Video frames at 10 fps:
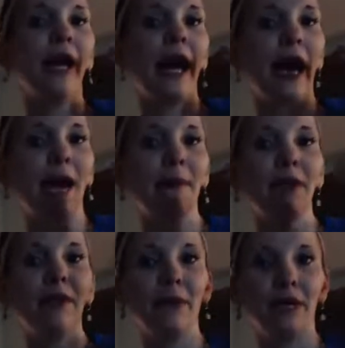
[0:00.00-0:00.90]

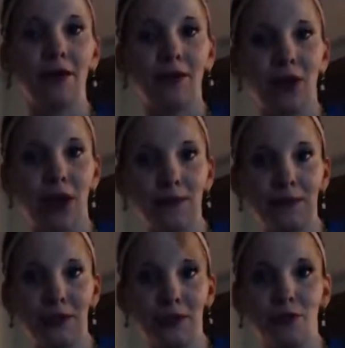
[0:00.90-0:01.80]
happy, we can go up
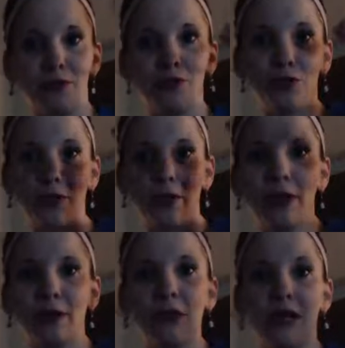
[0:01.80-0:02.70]
to
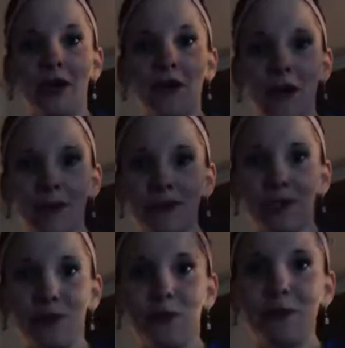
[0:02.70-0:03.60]
joy, we can go up
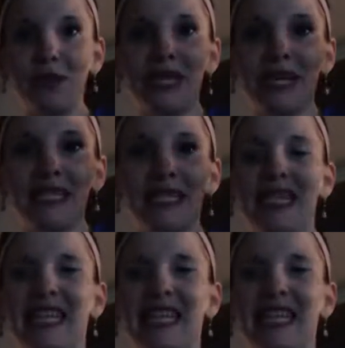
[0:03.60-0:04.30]
to bliss and